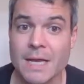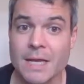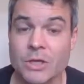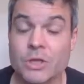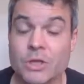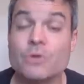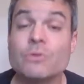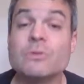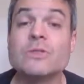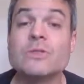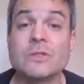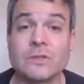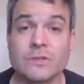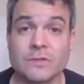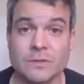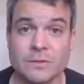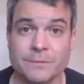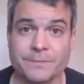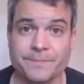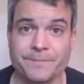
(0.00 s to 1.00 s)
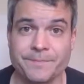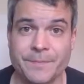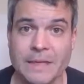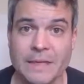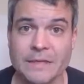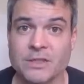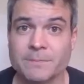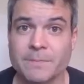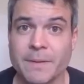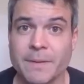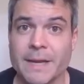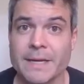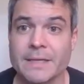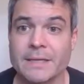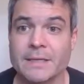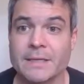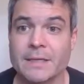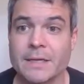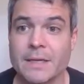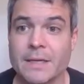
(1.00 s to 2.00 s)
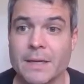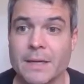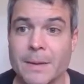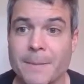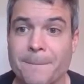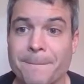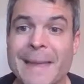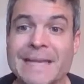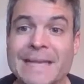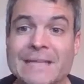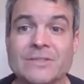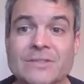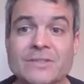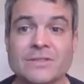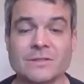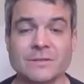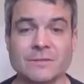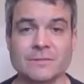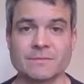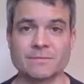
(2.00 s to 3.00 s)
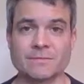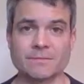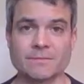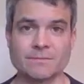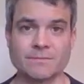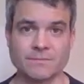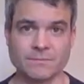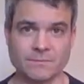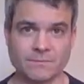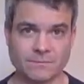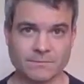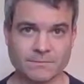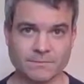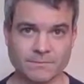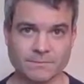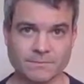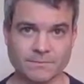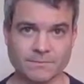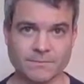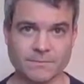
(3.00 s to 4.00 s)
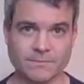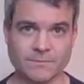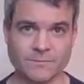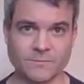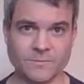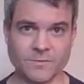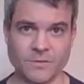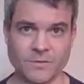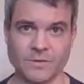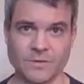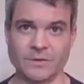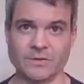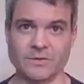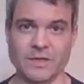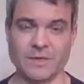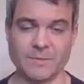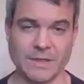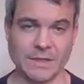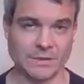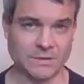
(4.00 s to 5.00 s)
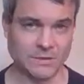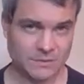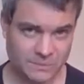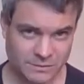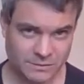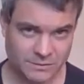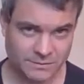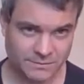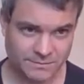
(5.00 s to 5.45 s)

uses a spiked mace for their examinations.